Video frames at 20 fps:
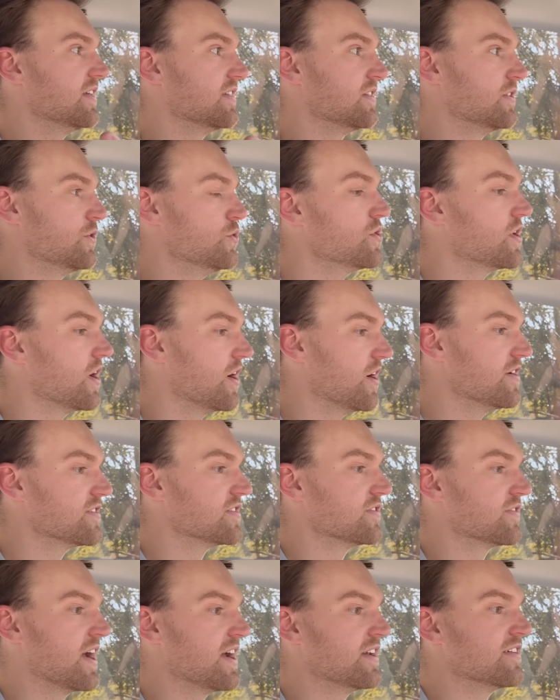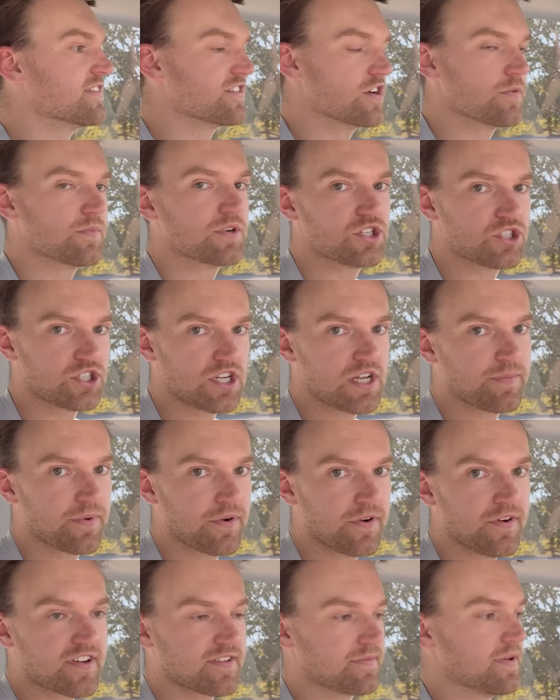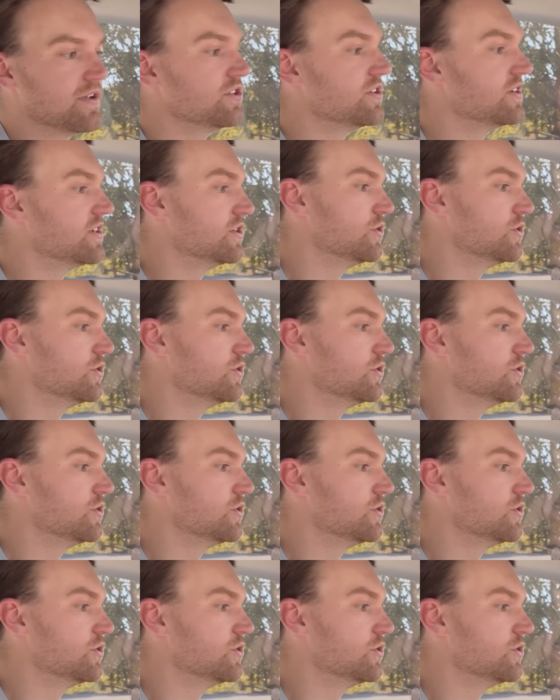new cars have gotten so much cheaper, especially